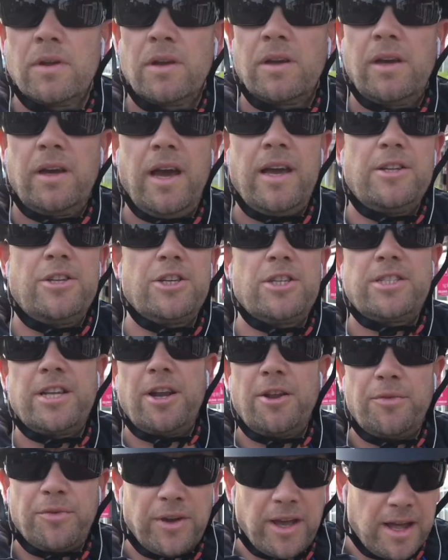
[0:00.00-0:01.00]
Okay, just set
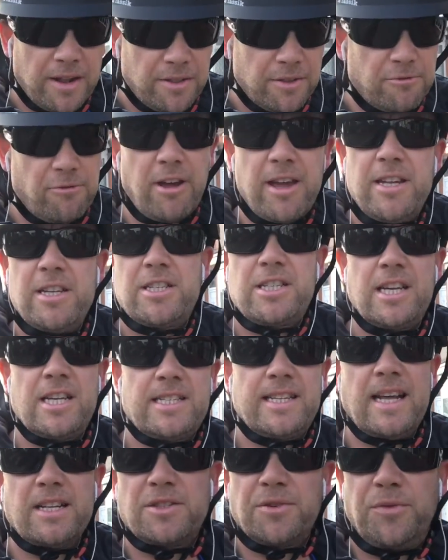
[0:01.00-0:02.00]
off again. Range says
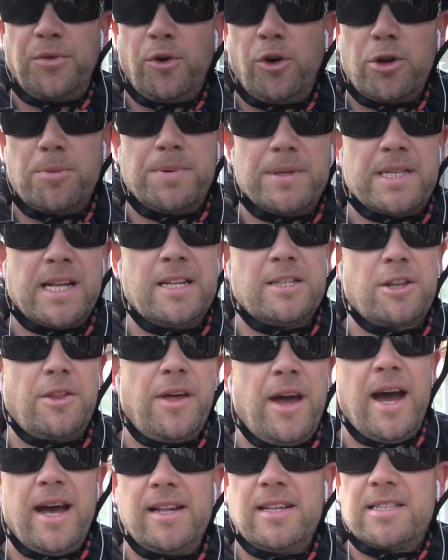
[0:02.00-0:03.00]
down to 40% on the
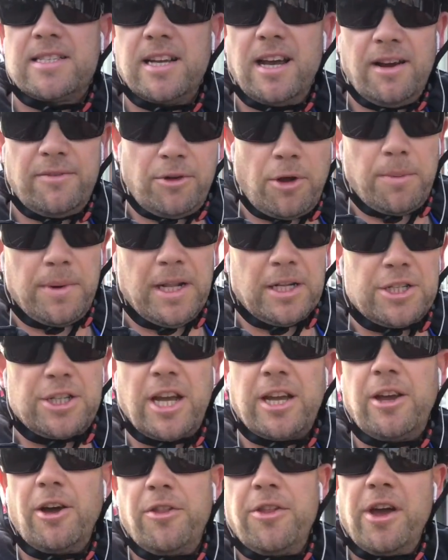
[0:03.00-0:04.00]
handset. I've not been able to
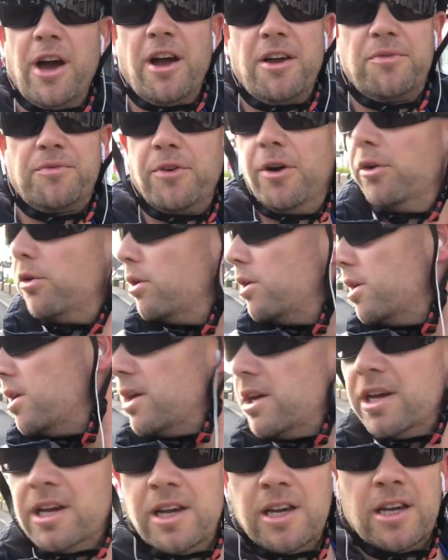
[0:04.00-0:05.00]
check it on the iPhone
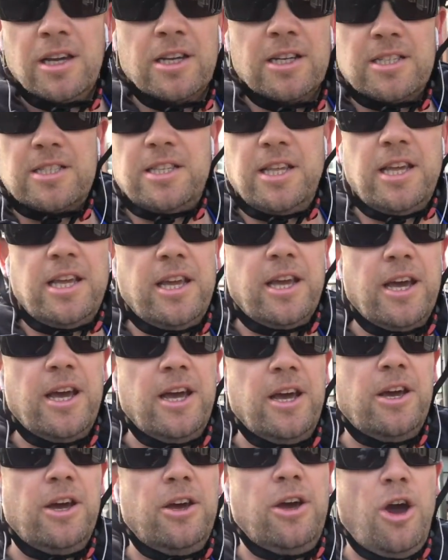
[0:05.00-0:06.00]
because
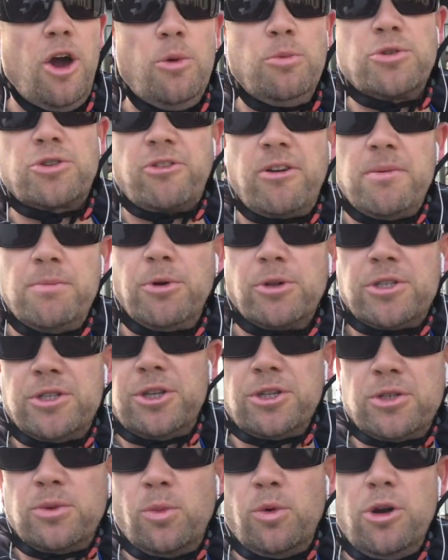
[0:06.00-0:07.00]
the home screen button
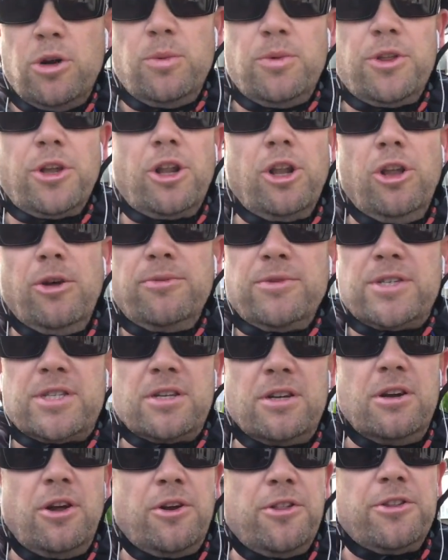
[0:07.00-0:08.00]
doesn't work with the gloves,
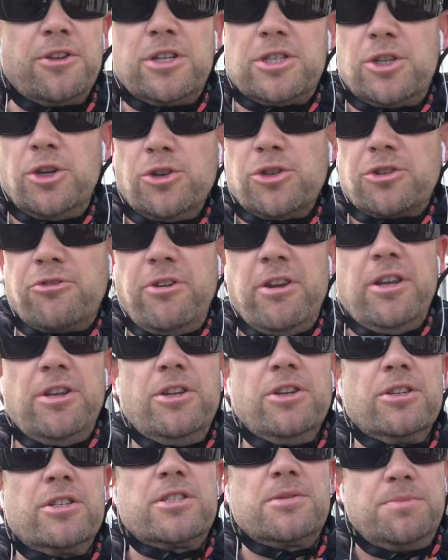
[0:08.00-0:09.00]
only the touchscreen
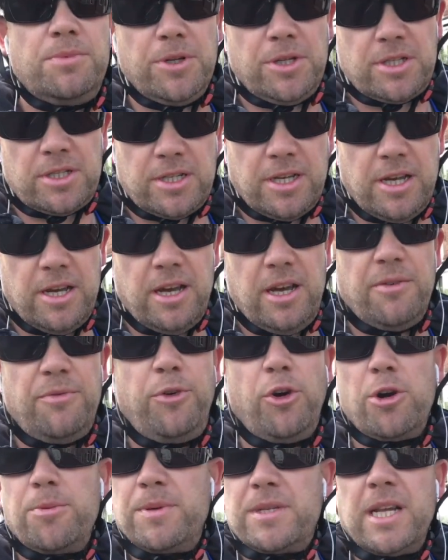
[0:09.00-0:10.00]
does. But
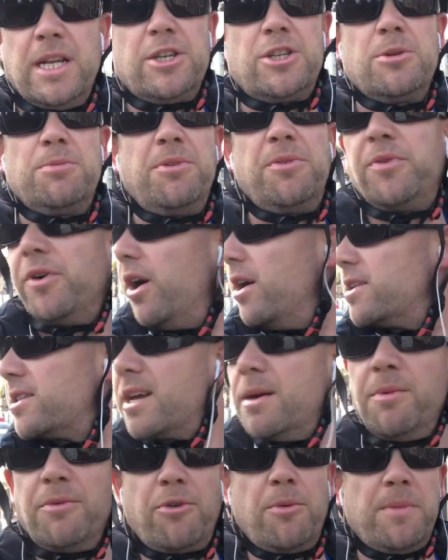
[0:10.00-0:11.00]
40% should be fine to
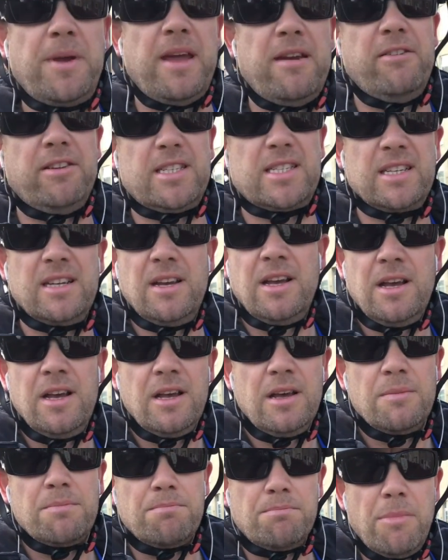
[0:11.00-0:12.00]
get me from here. It's
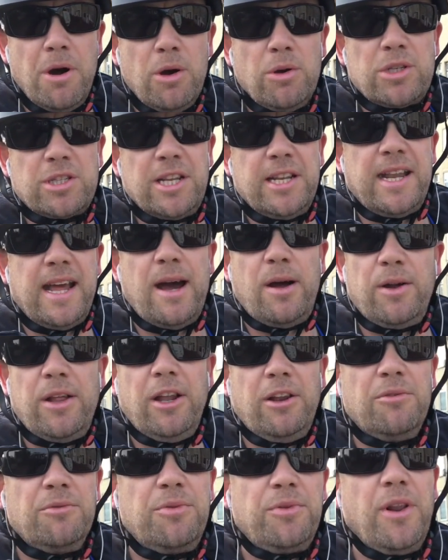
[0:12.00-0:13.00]
mostly
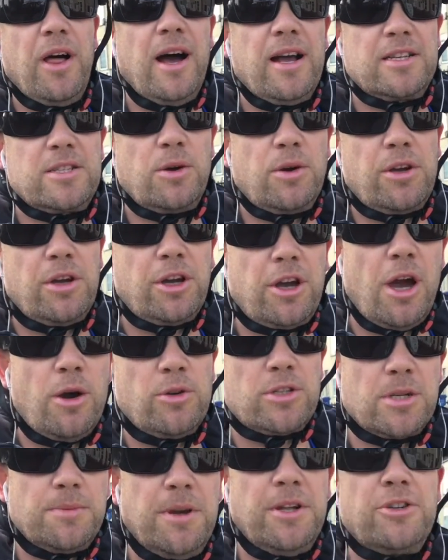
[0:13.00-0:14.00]
downhill and flat, so I can
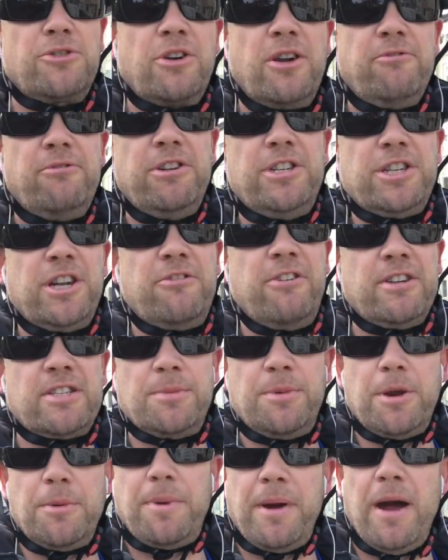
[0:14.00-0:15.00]
coast a bit and try and regenerate a
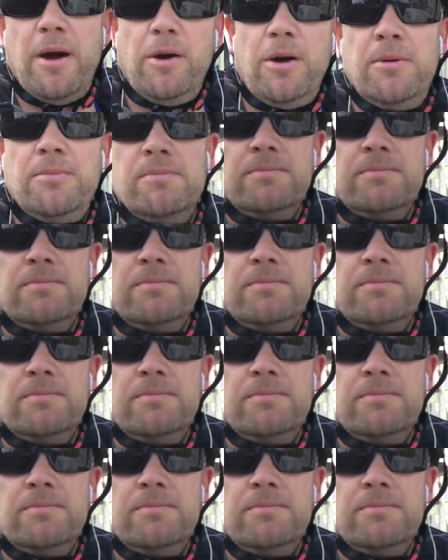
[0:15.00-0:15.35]
bit of power.